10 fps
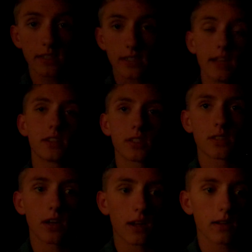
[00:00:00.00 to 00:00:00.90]
States,
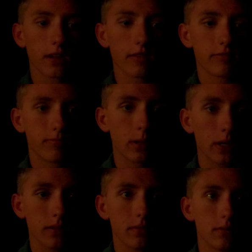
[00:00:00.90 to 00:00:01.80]
uh, have been
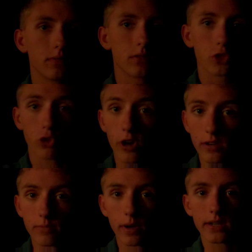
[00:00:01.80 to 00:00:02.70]
destroyed
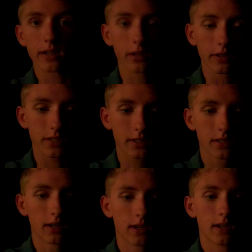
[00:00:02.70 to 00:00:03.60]
by terrorists.
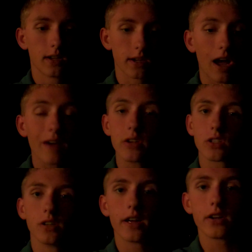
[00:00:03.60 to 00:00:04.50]
And
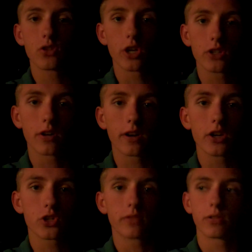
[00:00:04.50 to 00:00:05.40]
obviously that changed our
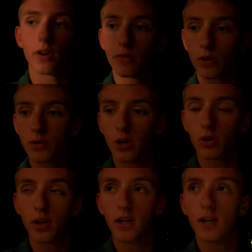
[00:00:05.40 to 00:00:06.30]
nation forever. So
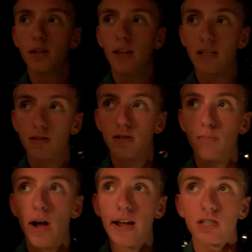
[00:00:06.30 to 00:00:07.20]
that's
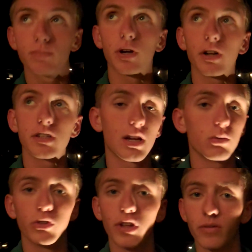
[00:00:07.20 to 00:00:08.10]
my experience. I
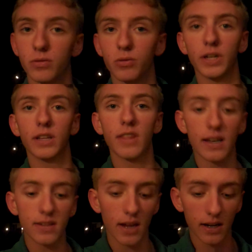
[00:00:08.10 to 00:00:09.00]
will never forget
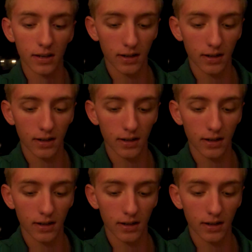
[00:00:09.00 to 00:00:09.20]
that day.